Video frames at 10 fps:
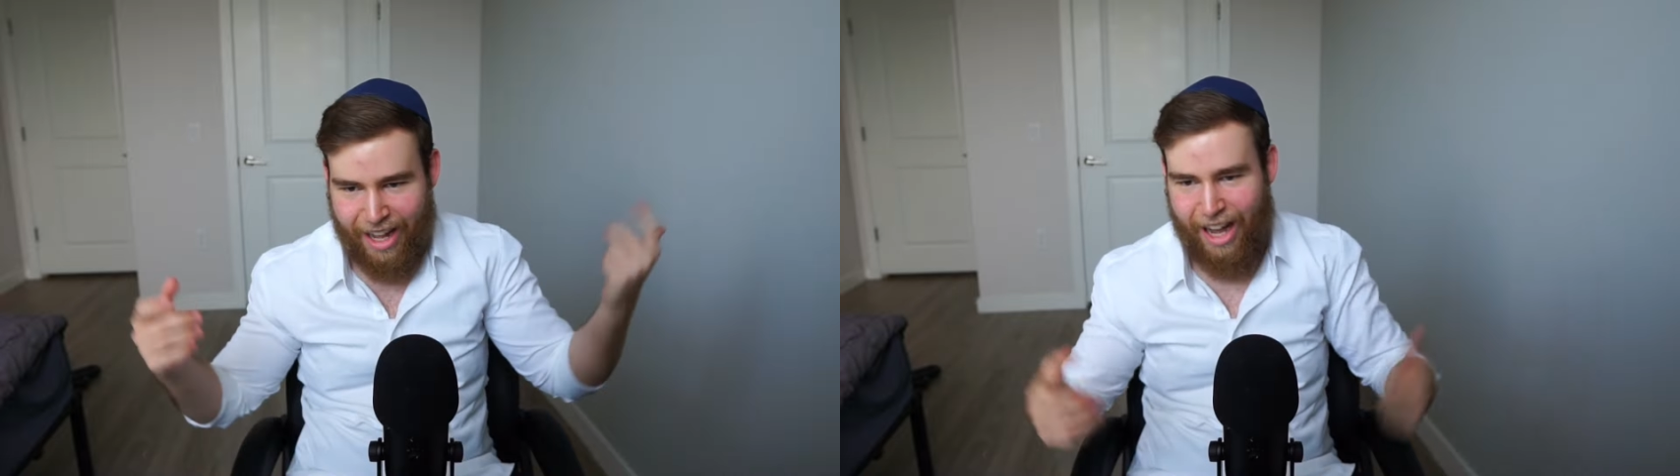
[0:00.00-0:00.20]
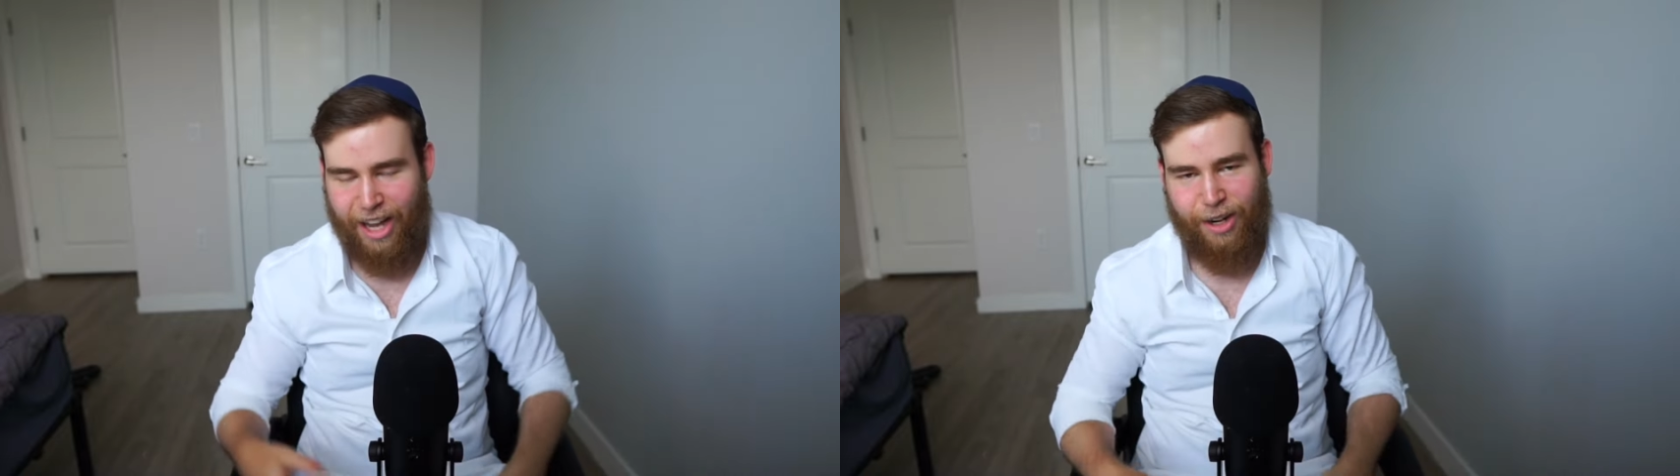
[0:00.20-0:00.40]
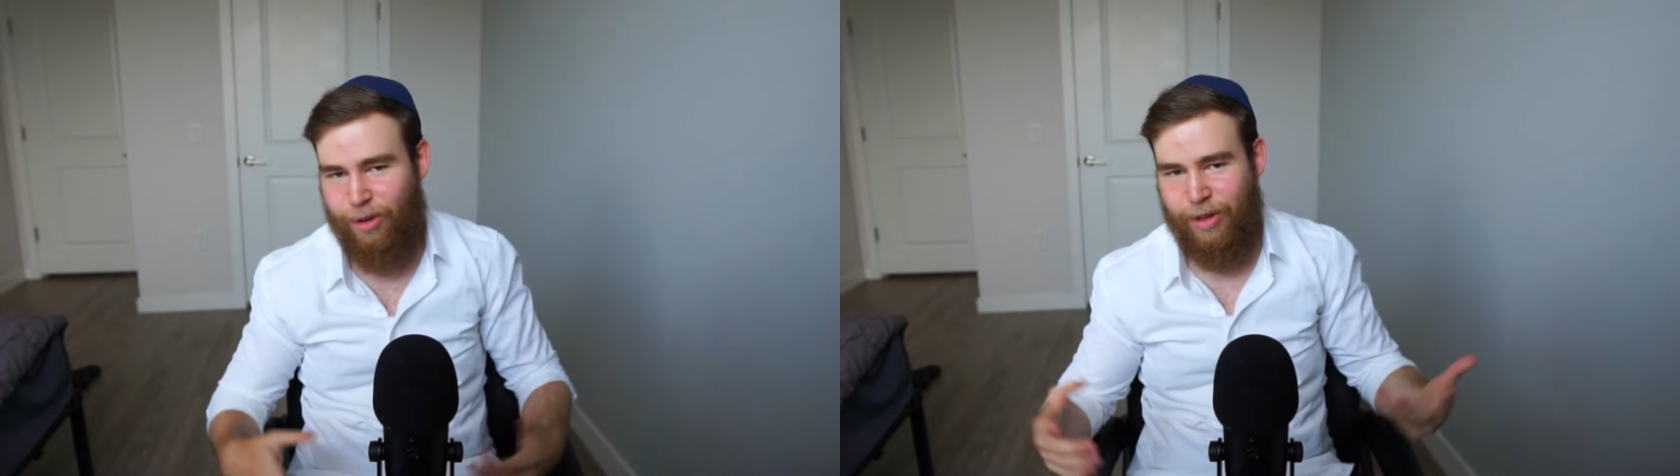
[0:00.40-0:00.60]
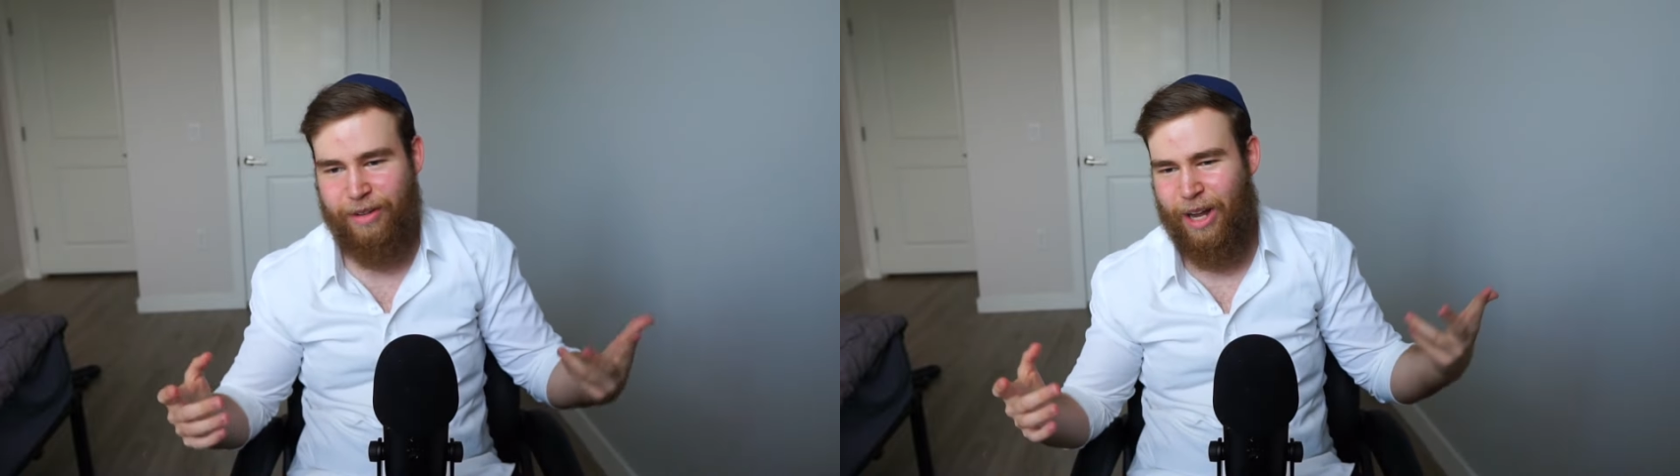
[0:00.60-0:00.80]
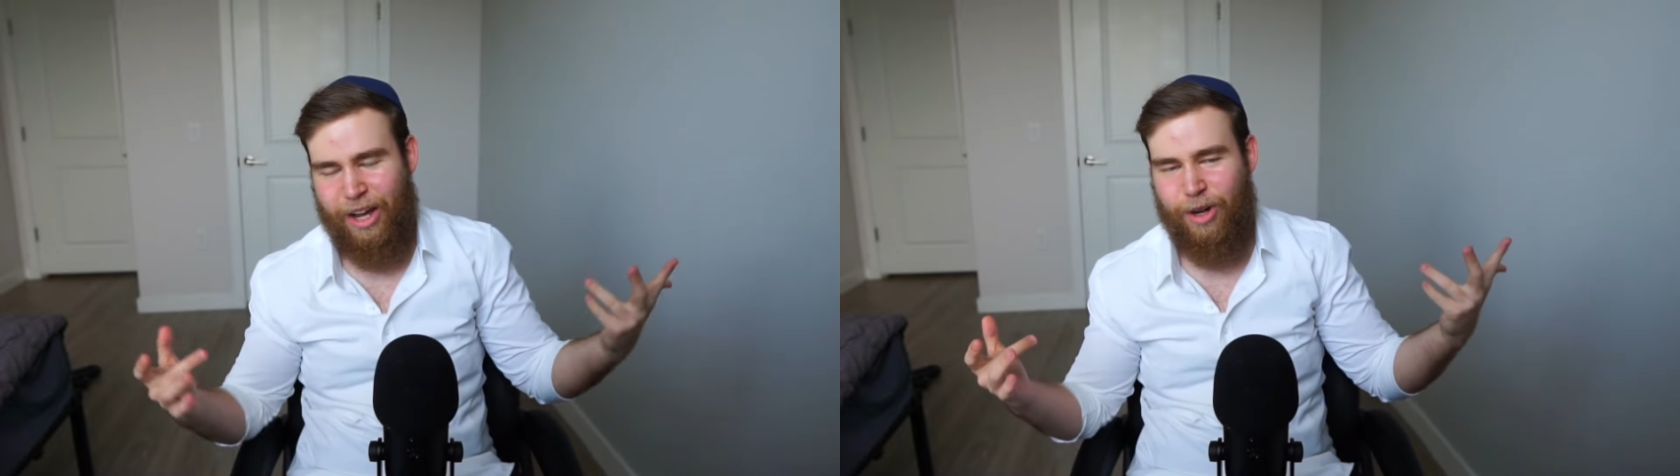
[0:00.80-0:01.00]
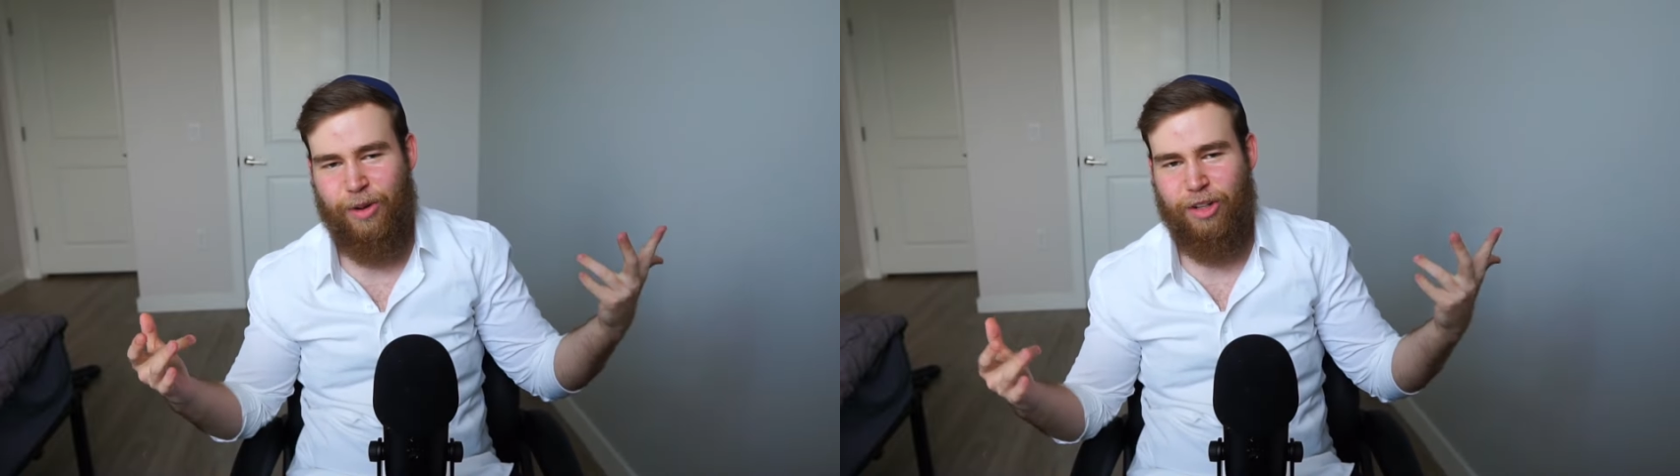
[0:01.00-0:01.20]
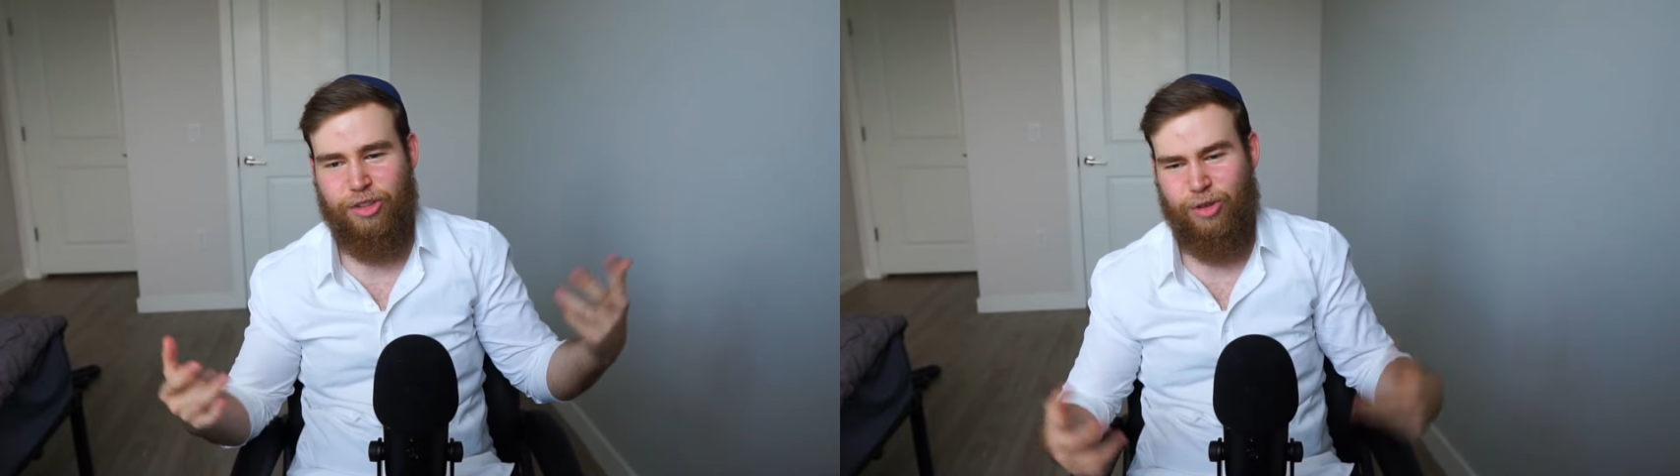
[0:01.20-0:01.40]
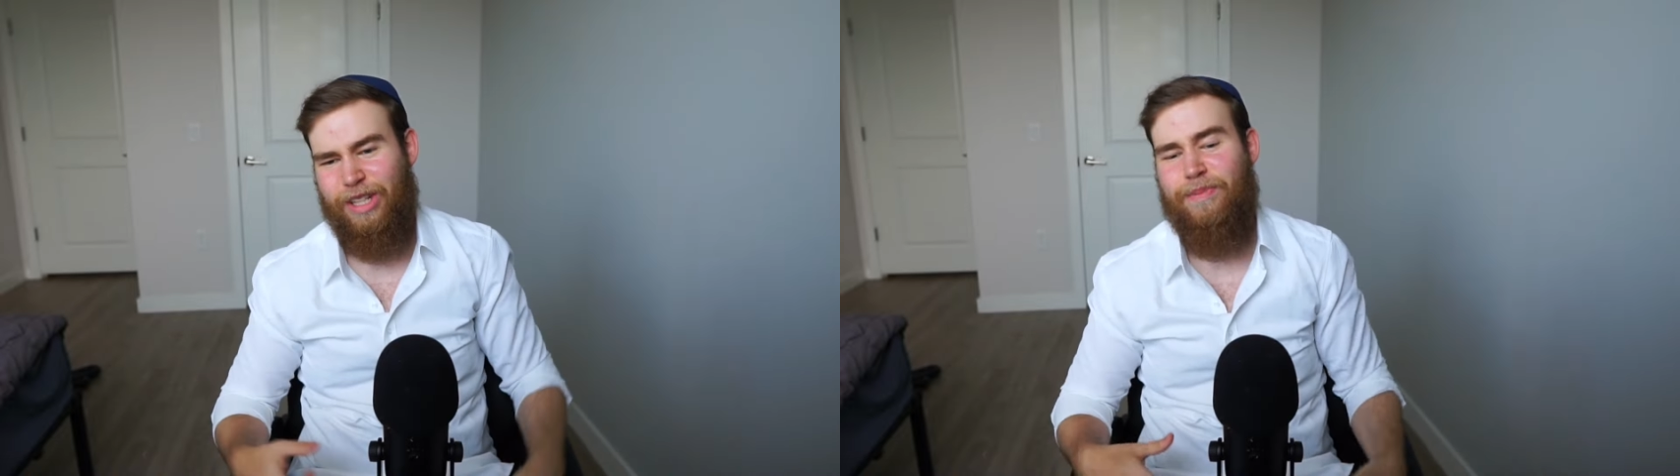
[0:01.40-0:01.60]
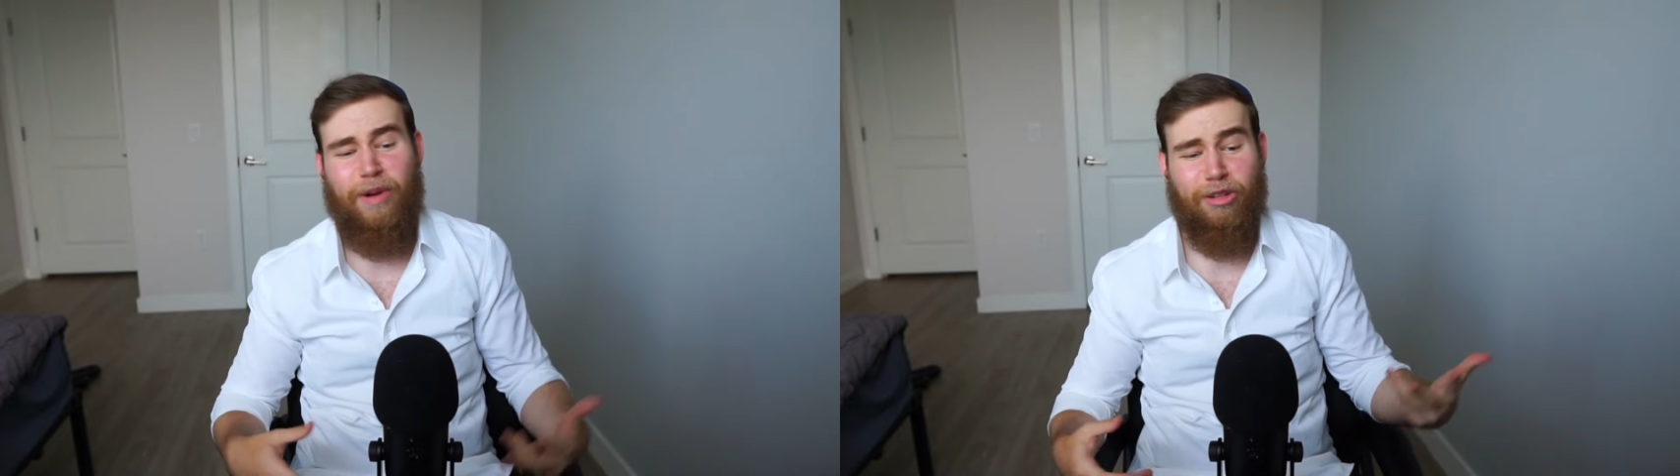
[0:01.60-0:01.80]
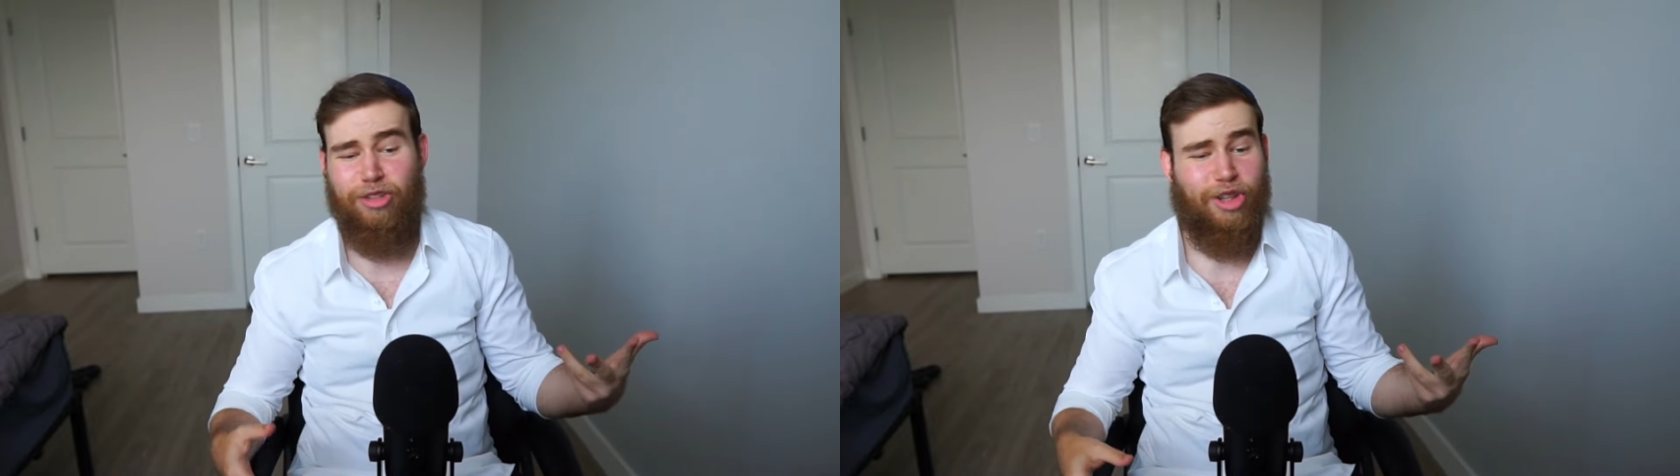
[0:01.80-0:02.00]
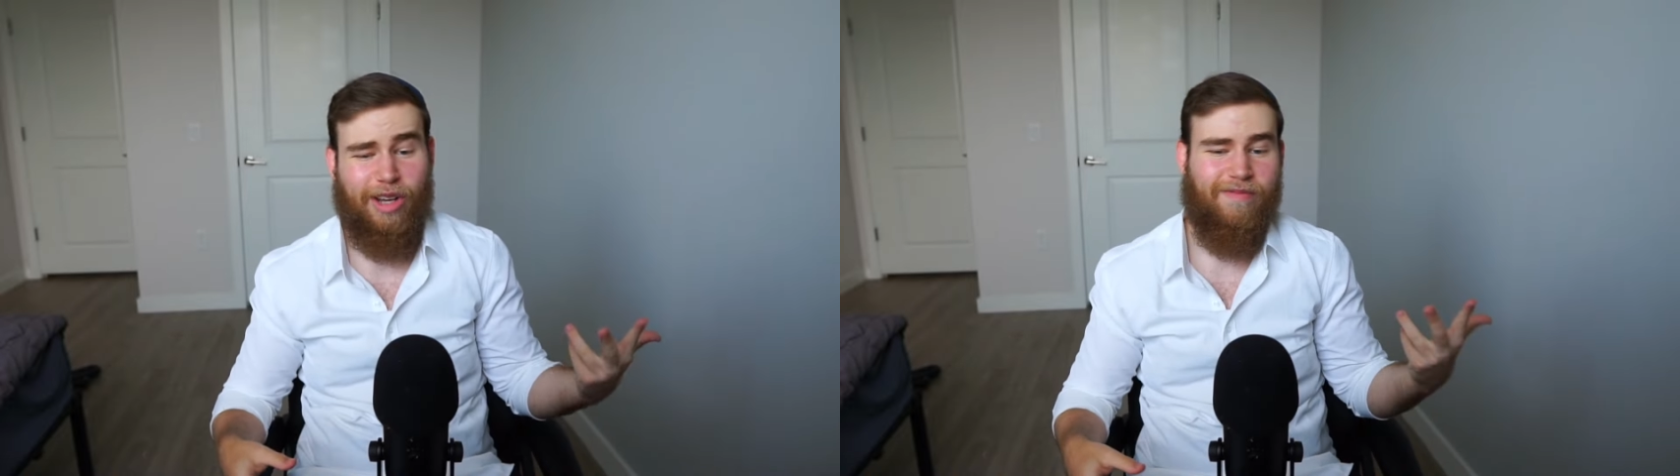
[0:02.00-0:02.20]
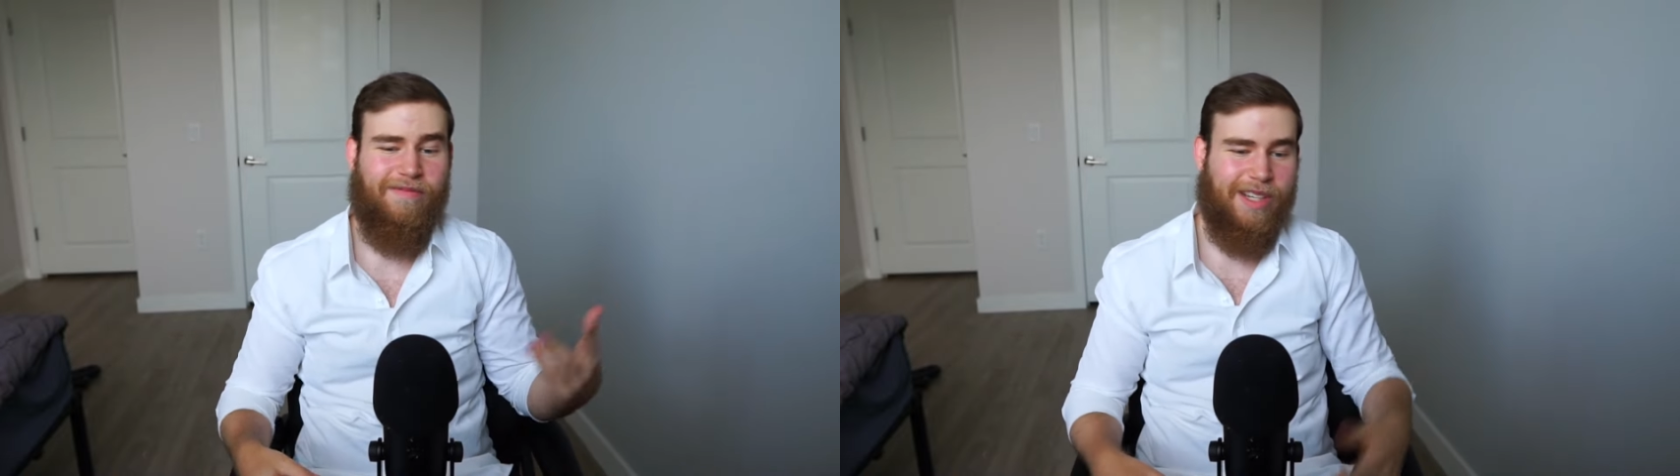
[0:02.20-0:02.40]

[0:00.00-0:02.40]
I don't really, I don't know where else to really post them.